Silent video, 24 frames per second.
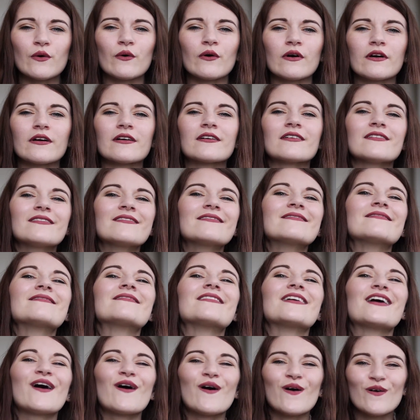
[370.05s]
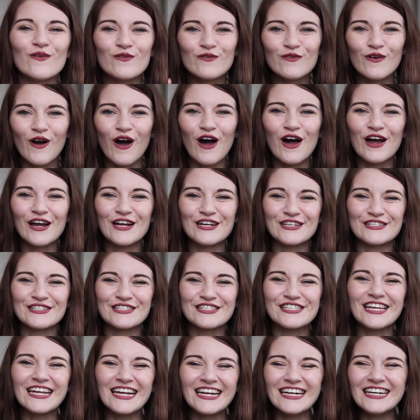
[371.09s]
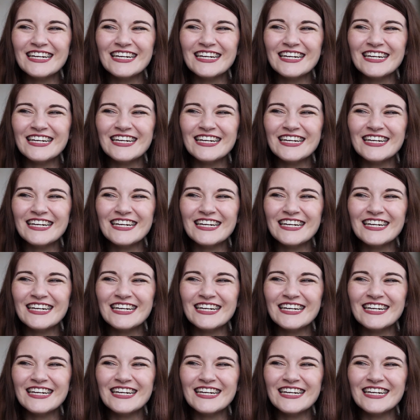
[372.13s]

or around